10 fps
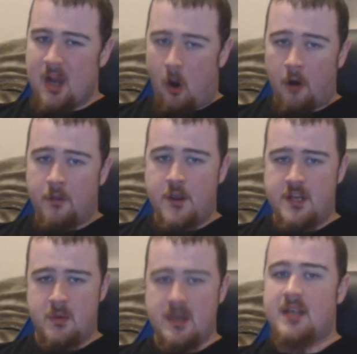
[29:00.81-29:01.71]
earthy
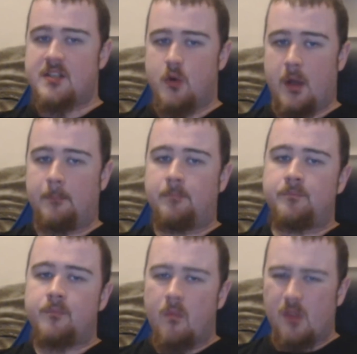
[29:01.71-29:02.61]
sweetness to it,
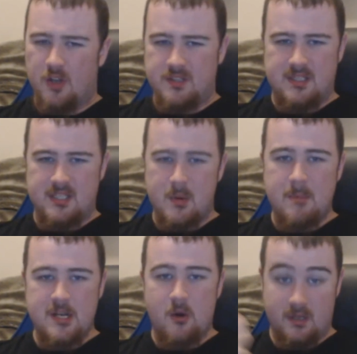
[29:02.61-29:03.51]
because the sweet
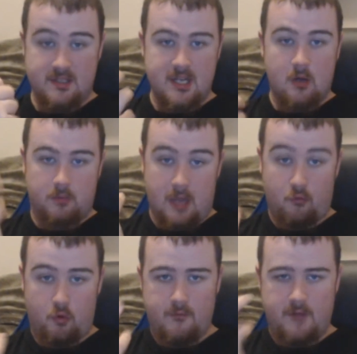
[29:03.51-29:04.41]
potato is still a
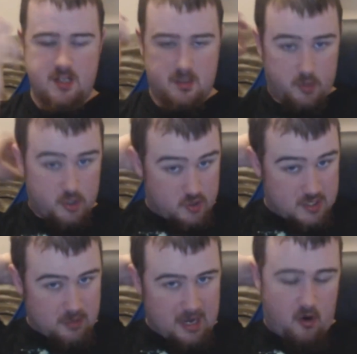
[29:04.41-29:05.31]
root vegetable. You do
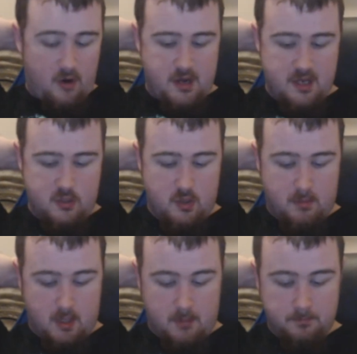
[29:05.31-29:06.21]
still get an earthiness to it,
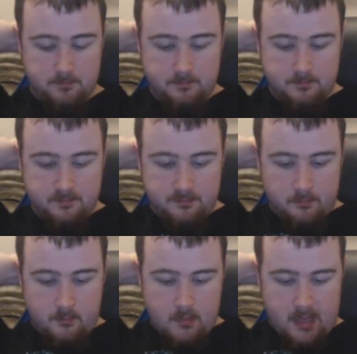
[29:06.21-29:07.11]
but
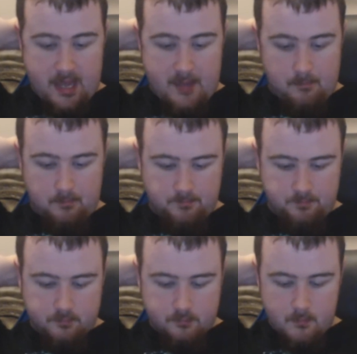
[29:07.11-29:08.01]

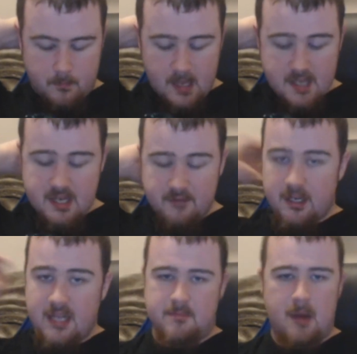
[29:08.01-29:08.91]
it's definitely
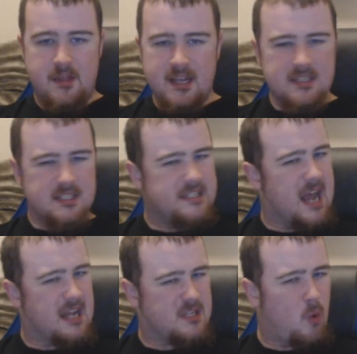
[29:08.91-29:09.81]
nice. But I think
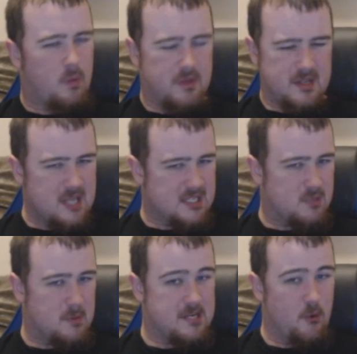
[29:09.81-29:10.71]
it's what a
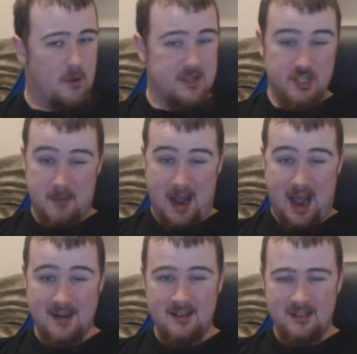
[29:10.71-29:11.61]
sweet potato is in
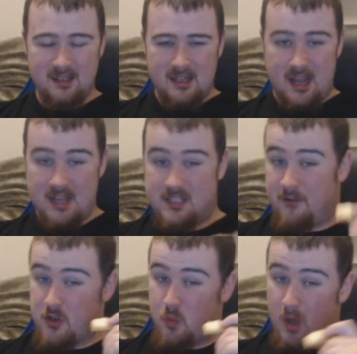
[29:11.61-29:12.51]
Japan is
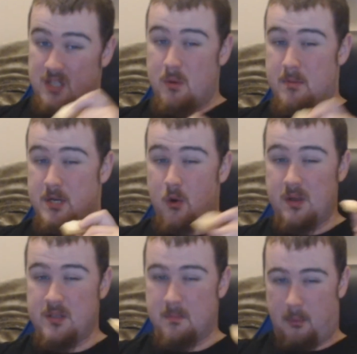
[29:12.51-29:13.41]
different to what a sweet potato
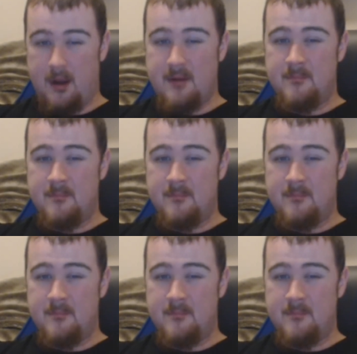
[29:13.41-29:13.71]
is in Britain.